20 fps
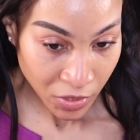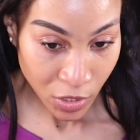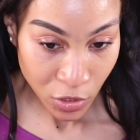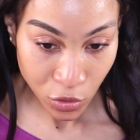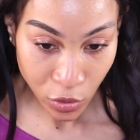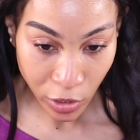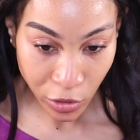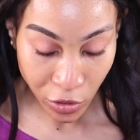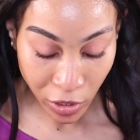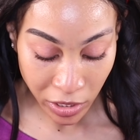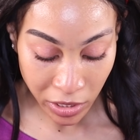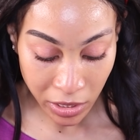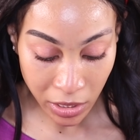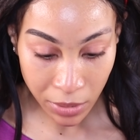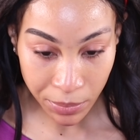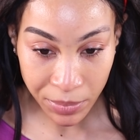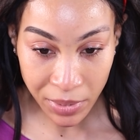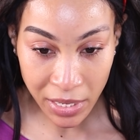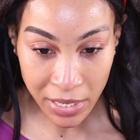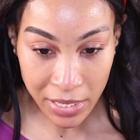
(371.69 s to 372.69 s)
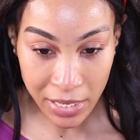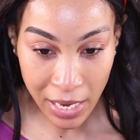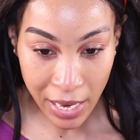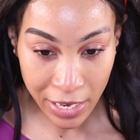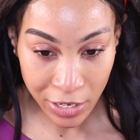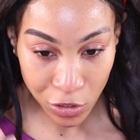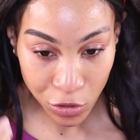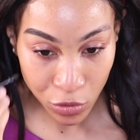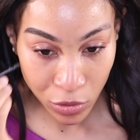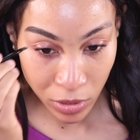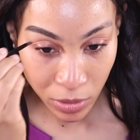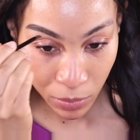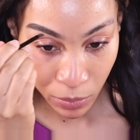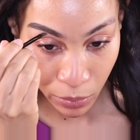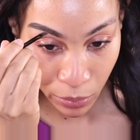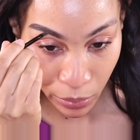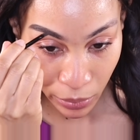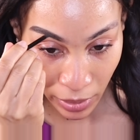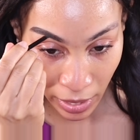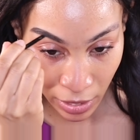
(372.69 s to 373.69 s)
So I try to keep the natural
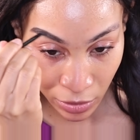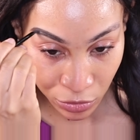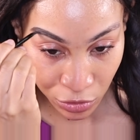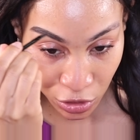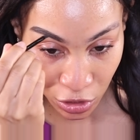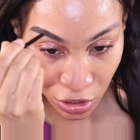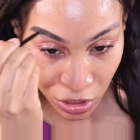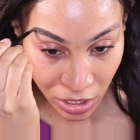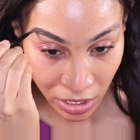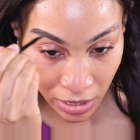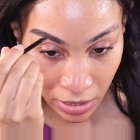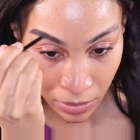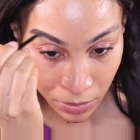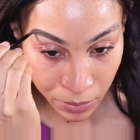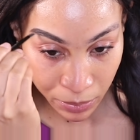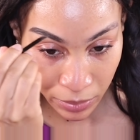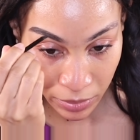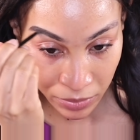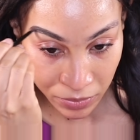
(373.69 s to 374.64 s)
brow shape,